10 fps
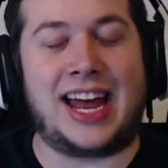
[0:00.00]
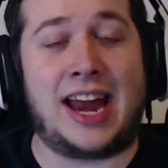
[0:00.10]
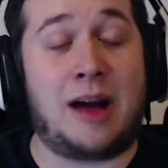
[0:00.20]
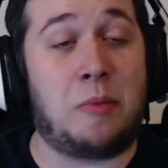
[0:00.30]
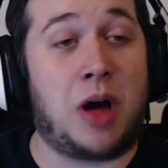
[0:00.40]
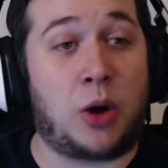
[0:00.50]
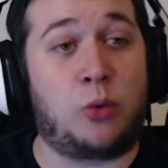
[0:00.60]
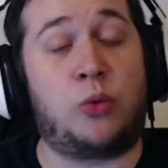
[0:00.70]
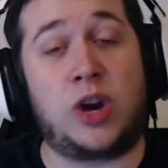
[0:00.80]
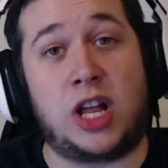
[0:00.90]
And I'm like,
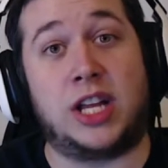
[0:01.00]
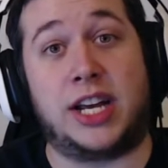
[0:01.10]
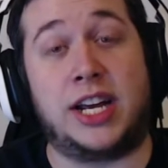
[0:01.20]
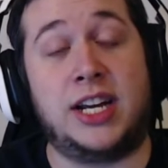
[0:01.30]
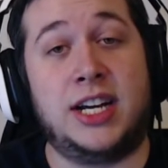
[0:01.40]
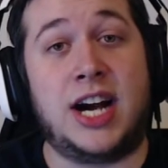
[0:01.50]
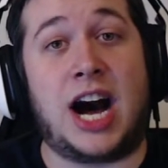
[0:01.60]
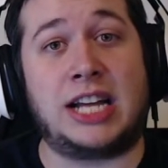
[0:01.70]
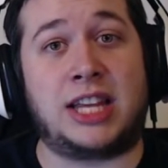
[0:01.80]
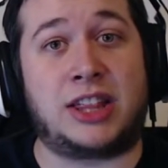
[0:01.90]
really?
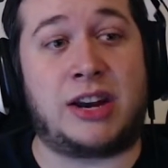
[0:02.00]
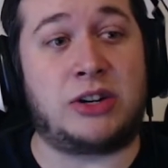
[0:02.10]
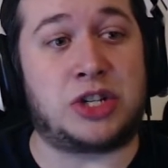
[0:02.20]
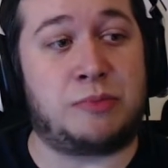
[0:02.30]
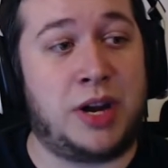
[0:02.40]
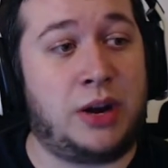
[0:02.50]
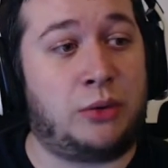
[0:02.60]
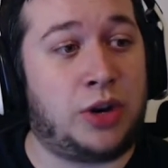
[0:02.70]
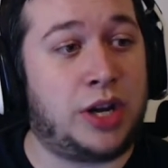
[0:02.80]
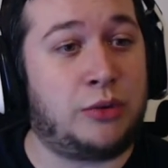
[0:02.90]
I thought they were just being
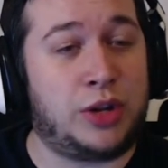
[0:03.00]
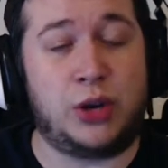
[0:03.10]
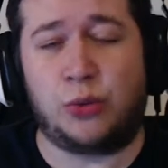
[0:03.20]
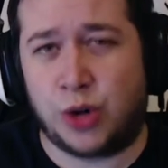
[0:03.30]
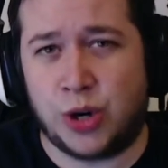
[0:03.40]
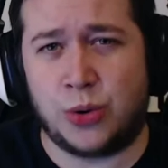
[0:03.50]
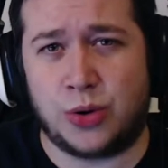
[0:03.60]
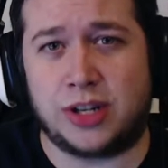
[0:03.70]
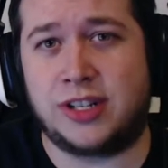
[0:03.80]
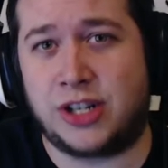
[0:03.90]
really, really rude
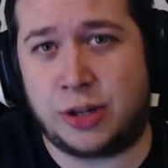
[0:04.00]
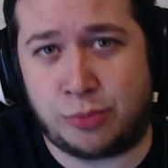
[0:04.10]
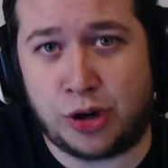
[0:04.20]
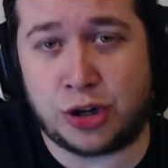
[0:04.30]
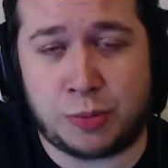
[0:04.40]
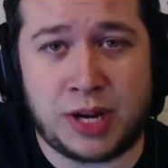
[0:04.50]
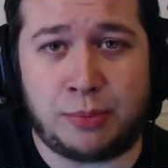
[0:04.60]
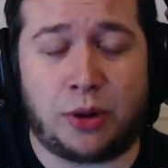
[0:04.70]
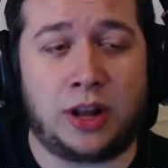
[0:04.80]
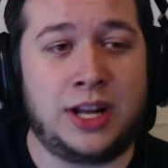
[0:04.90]
to the British
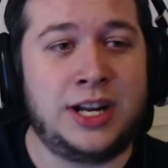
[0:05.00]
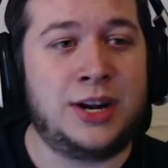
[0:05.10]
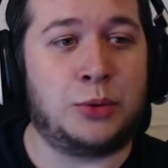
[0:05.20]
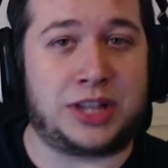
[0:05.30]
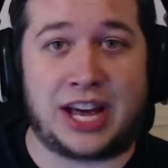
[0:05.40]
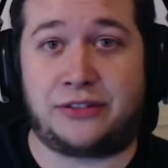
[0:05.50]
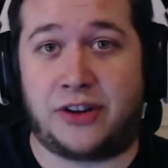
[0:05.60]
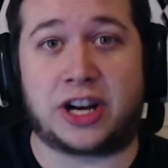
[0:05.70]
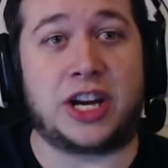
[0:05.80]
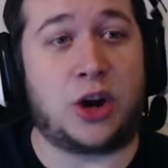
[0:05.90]
people with that
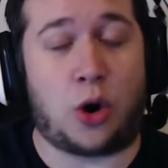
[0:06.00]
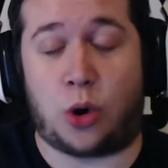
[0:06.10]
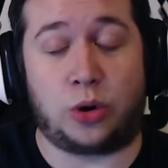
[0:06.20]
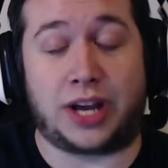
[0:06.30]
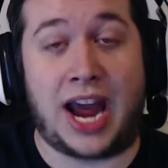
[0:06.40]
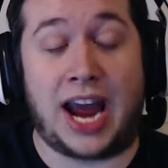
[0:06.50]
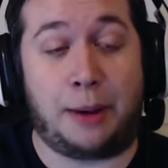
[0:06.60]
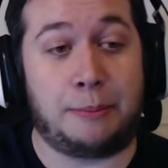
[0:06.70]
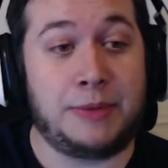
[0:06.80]
fucking whole game.